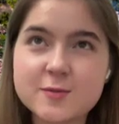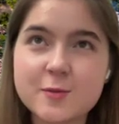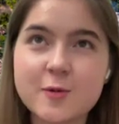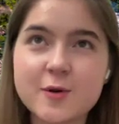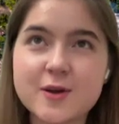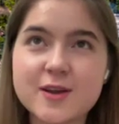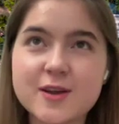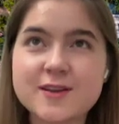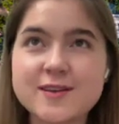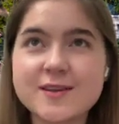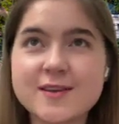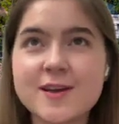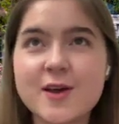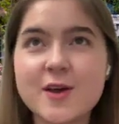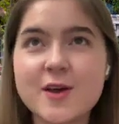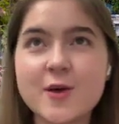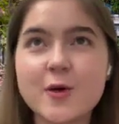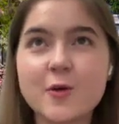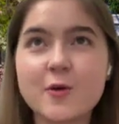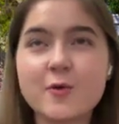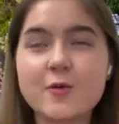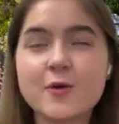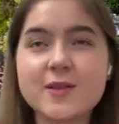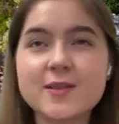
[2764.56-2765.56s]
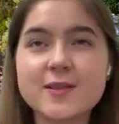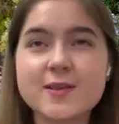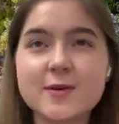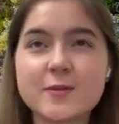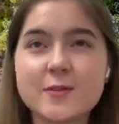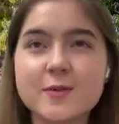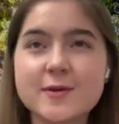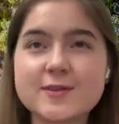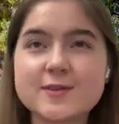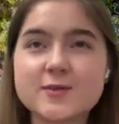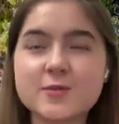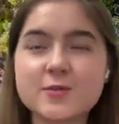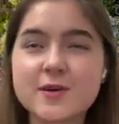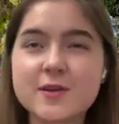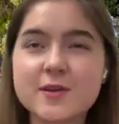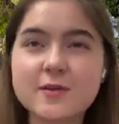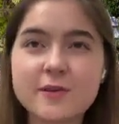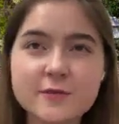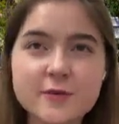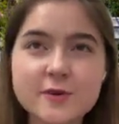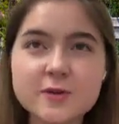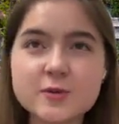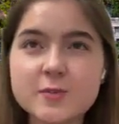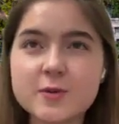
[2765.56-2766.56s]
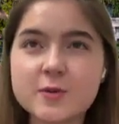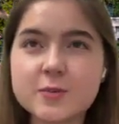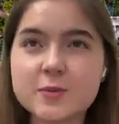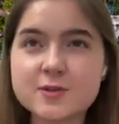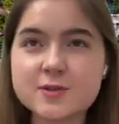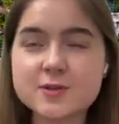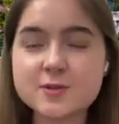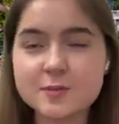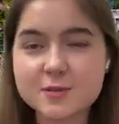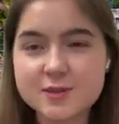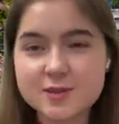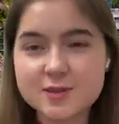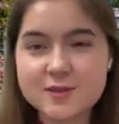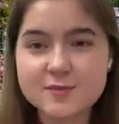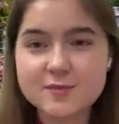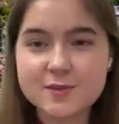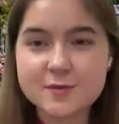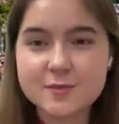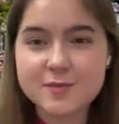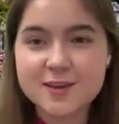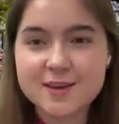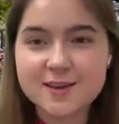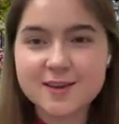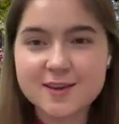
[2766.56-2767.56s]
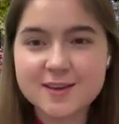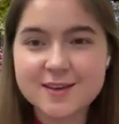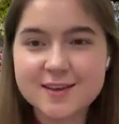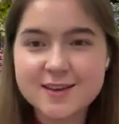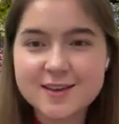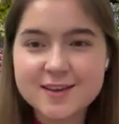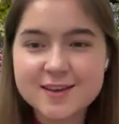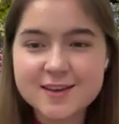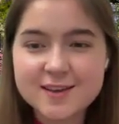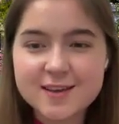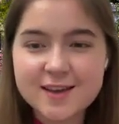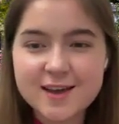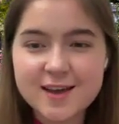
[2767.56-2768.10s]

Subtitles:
at this point, who really was one of the first people to believe in me